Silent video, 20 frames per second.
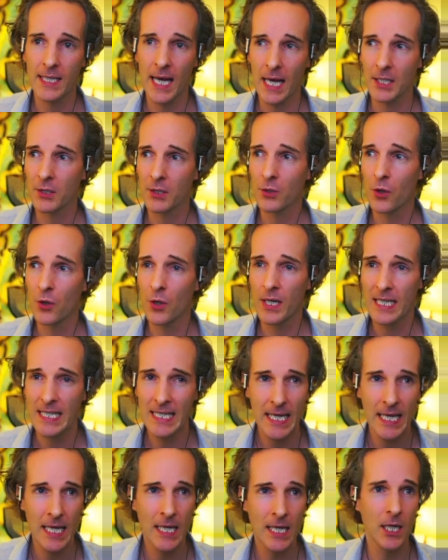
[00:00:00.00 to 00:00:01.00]
has to
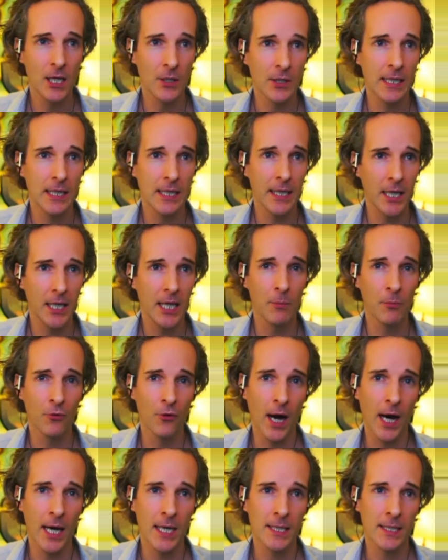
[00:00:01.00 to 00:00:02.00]
continuously keep
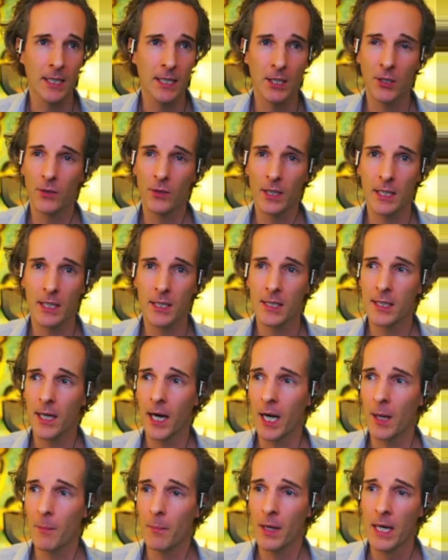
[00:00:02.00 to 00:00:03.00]
rising during this
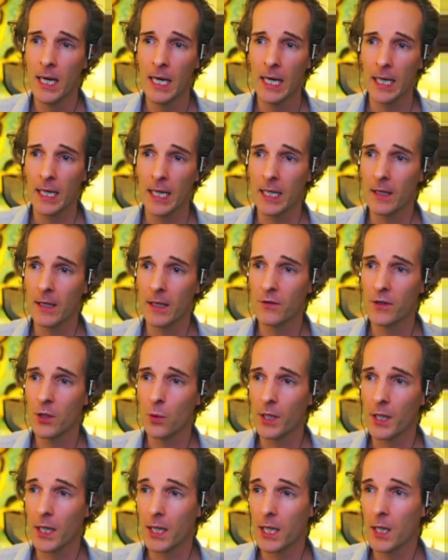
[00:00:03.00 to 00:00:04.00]
time if you
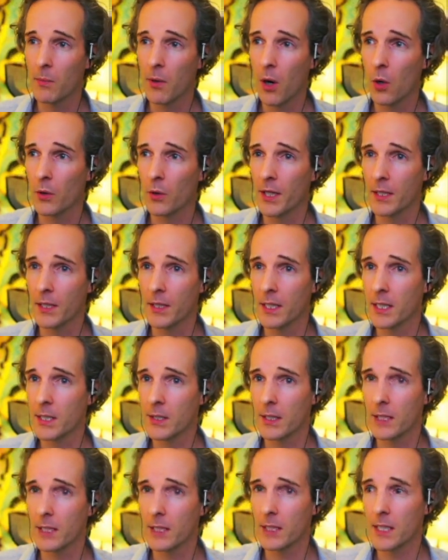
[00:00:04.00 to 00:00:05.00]
want to keep holding
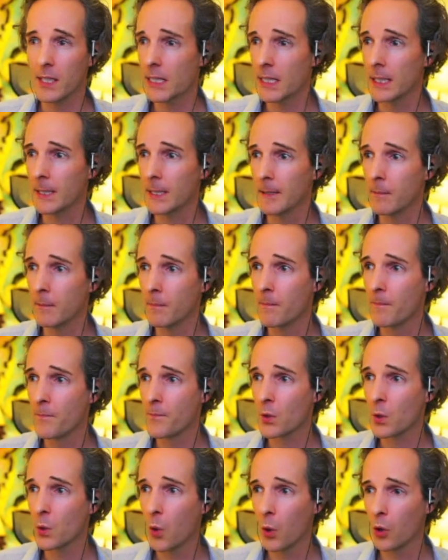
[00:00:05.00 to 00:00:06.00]
these
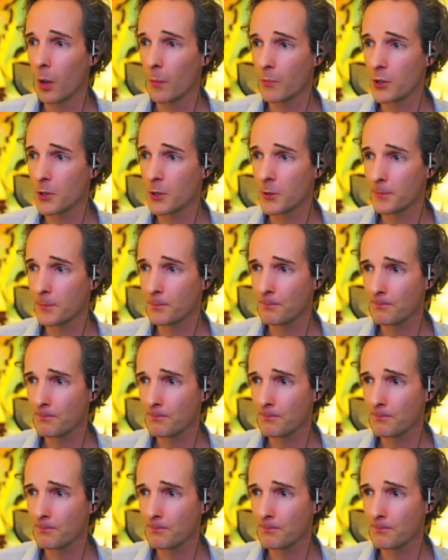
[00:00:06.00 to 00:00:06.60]
call options.